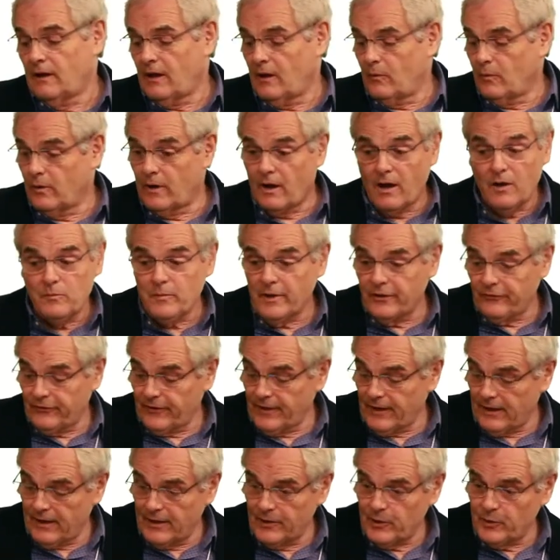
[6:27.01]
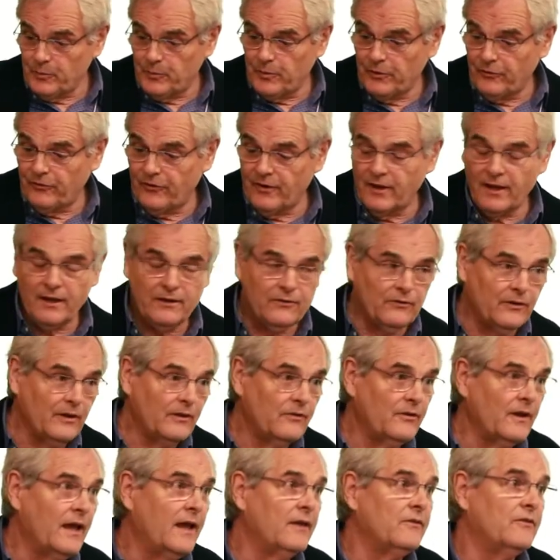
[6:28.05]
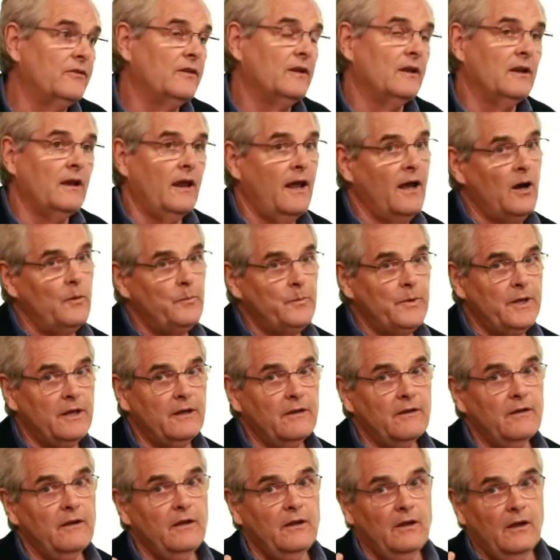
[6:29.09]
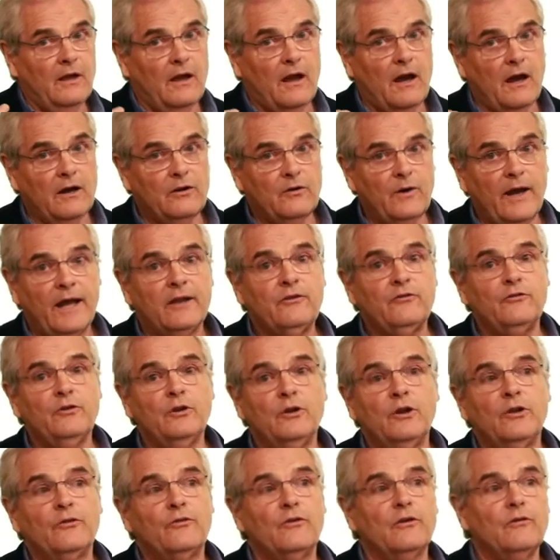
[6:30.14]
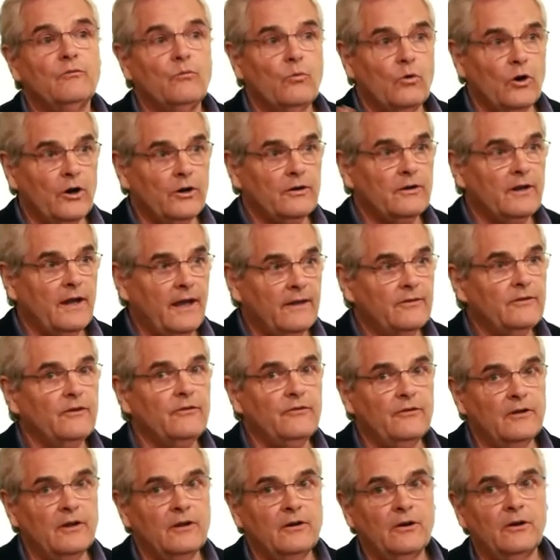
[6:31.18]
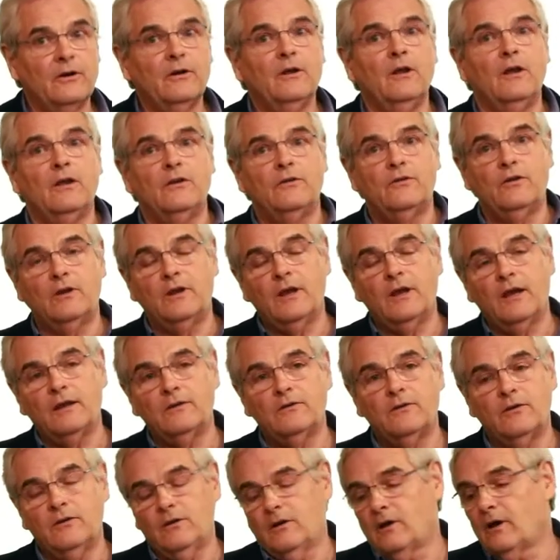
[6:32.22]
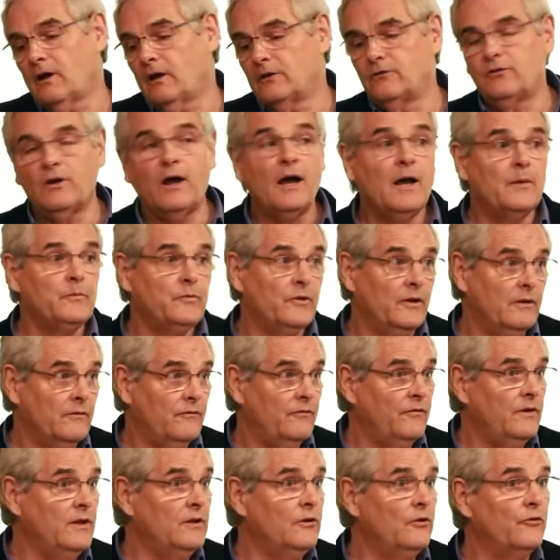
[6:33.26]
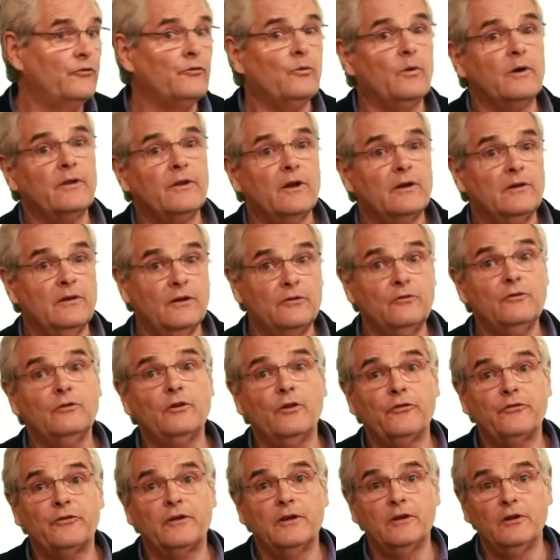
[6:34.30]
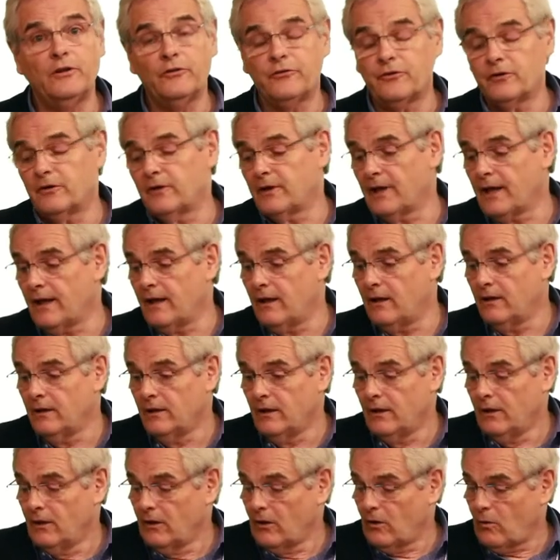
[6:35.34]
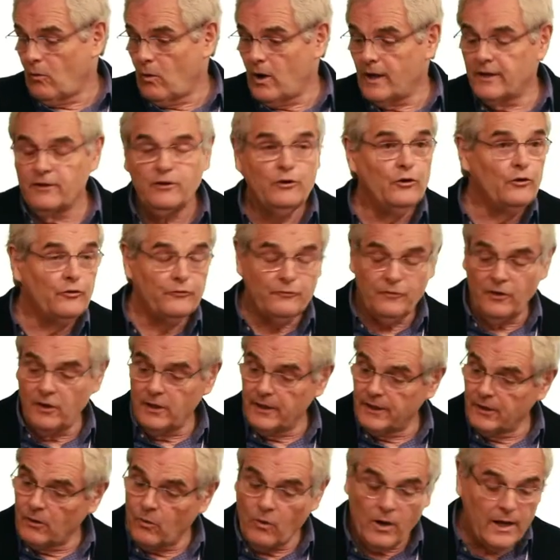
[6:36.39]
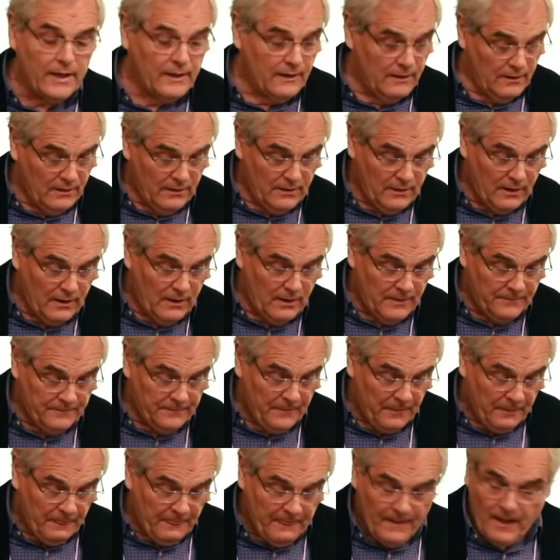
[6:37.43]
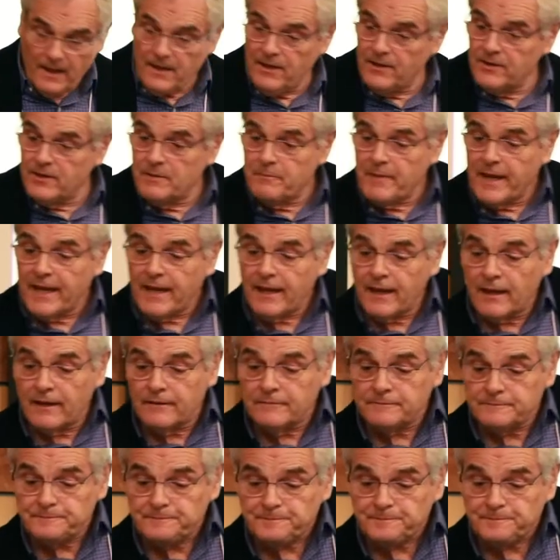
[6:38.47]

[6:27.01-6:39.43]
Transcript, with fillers: I uh, would almost say 100% success in helping our grad students who've worked at the center to get uh, jobs in fields where their digital skills are now quite useful and quite um, in demand.